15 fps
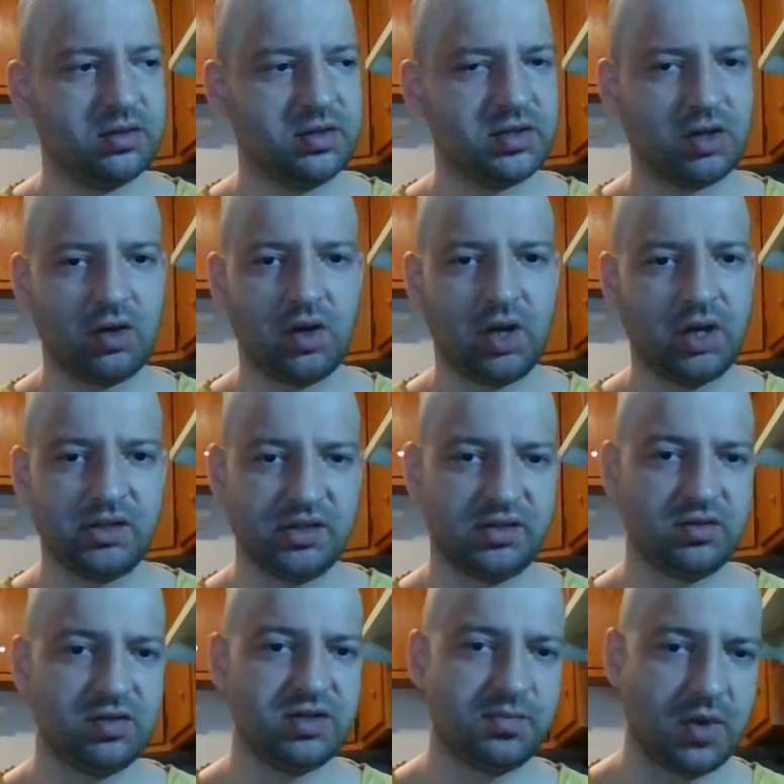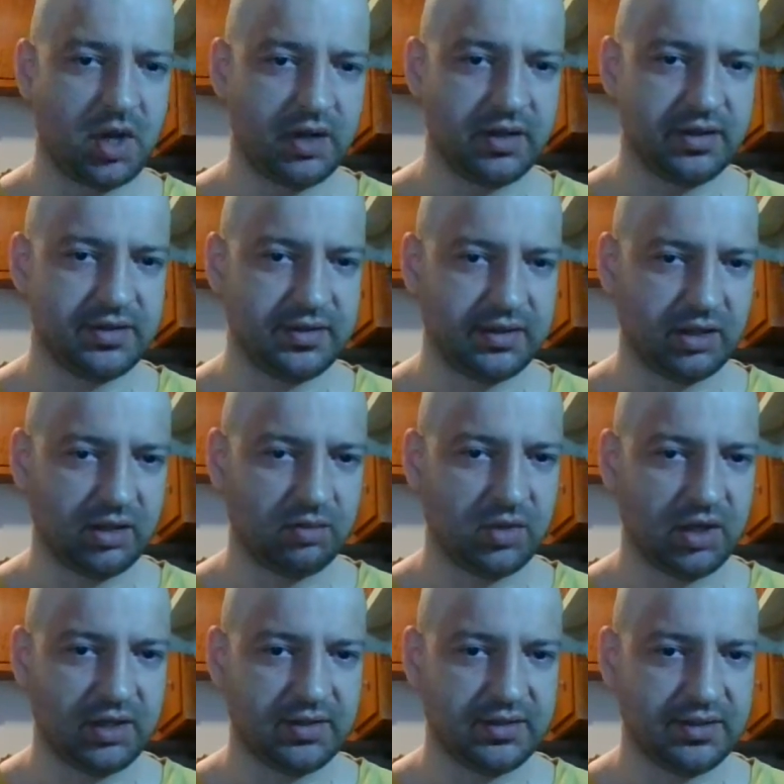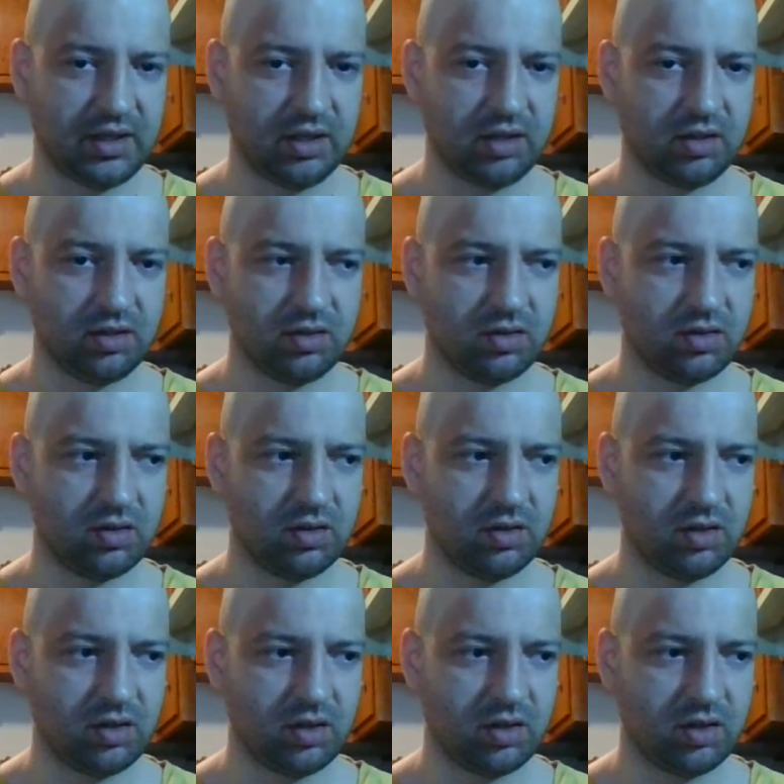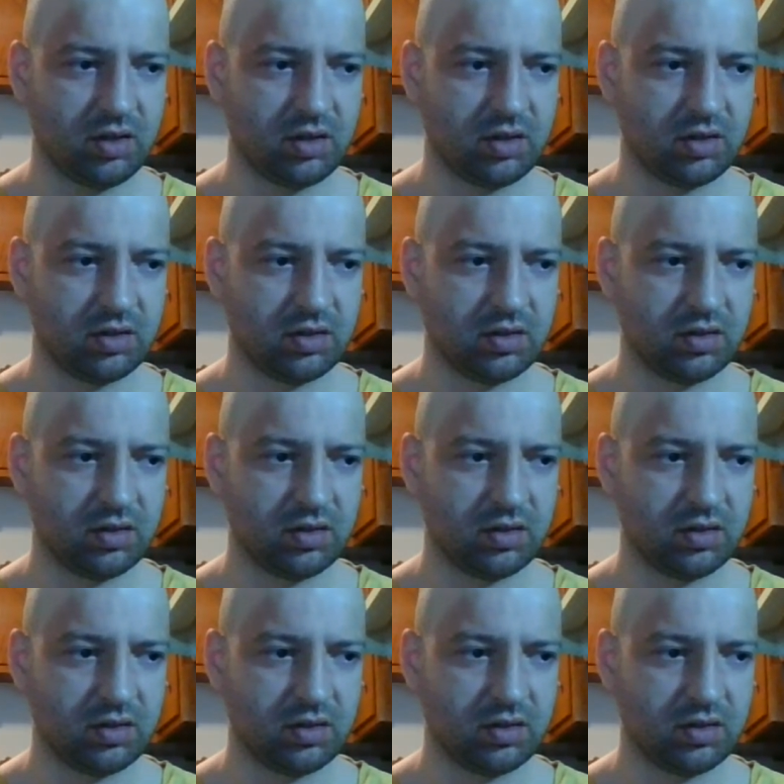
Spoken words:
So I just responded to them. Uh,